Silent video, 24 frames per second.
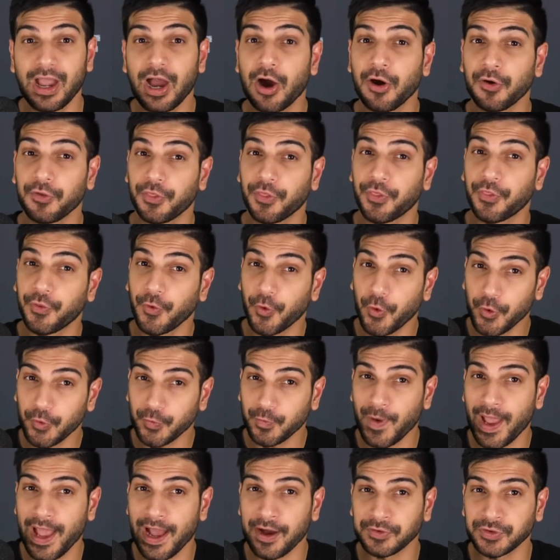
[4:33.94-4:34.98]
a
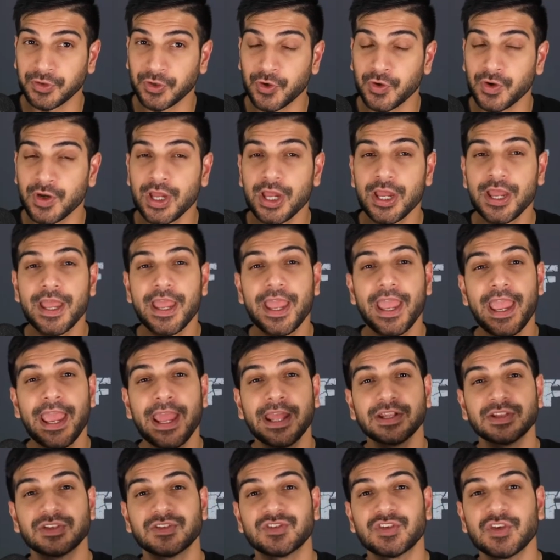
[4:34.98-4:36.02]
third-rounder,
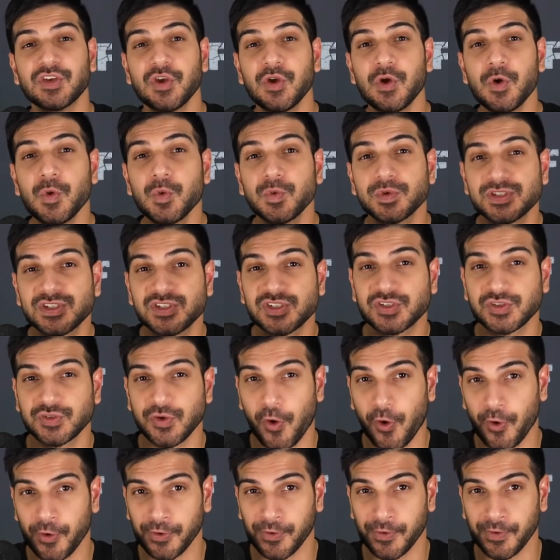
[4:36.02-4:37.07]
and two
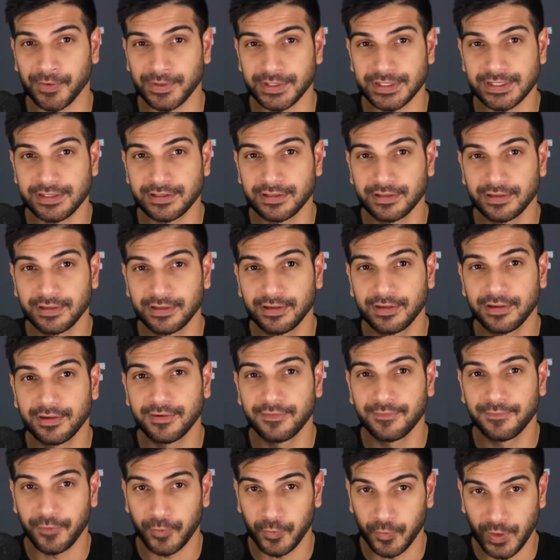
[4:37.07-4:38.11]
starters
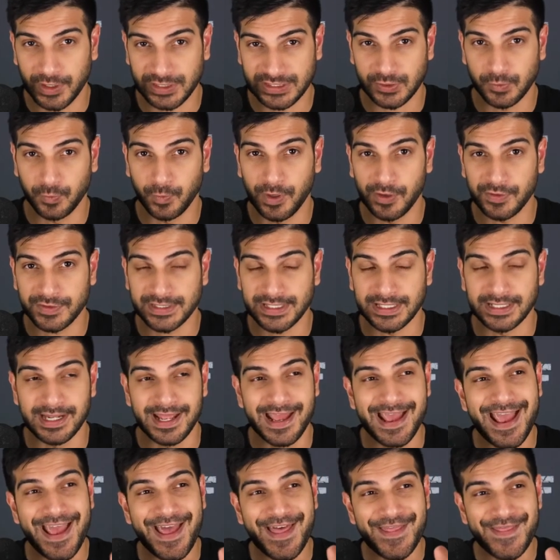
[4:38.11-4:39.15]
for Russell Wilson.
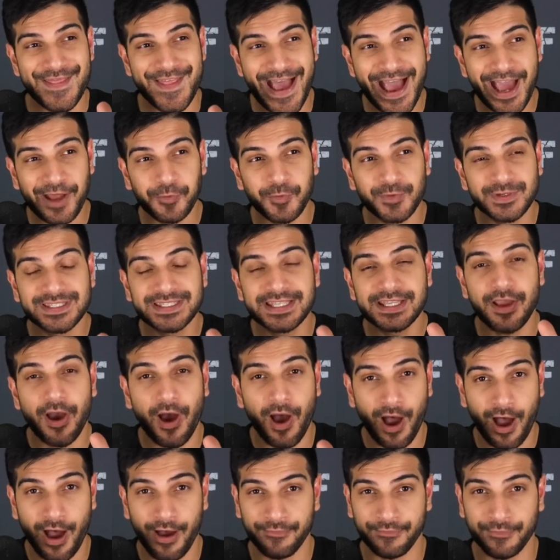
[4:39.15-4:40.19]
That was the
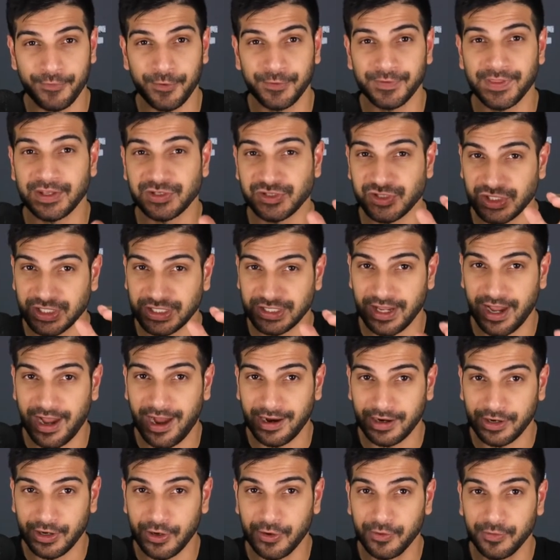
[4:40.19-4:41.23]
offer that
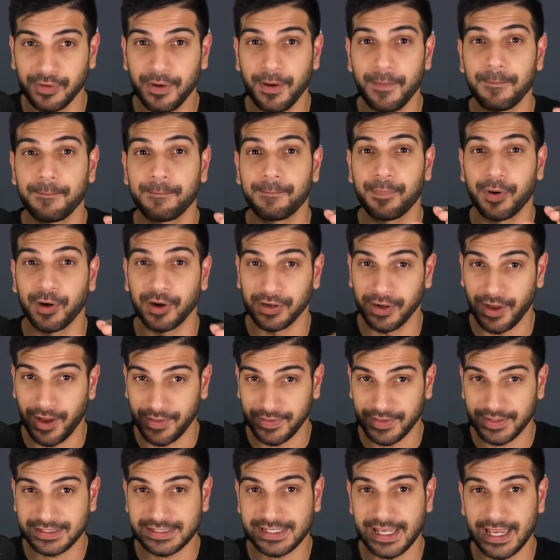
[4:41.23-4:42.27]
Chicago put
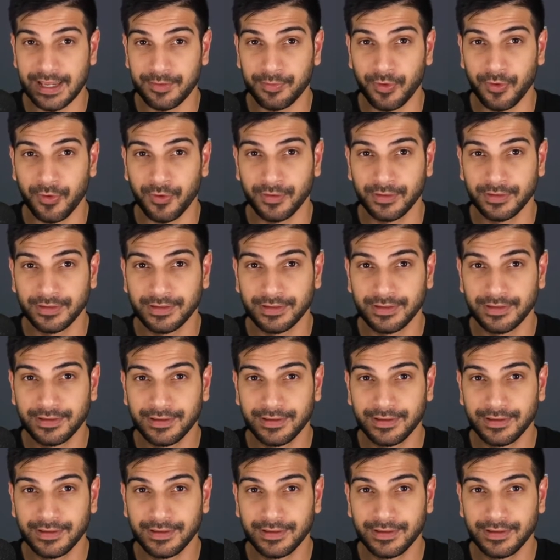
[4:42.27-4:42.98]
on the table